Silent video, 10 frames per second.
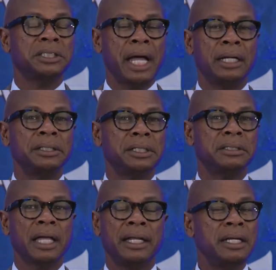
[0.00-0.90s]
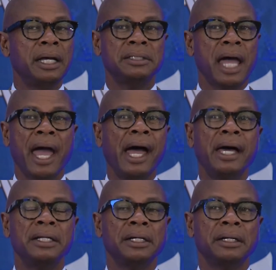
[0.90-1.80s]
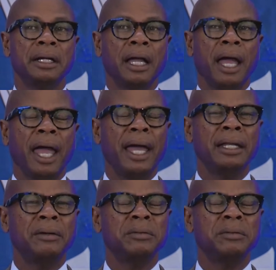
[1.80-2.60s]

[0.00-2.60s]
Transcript: challenges that he has had and the,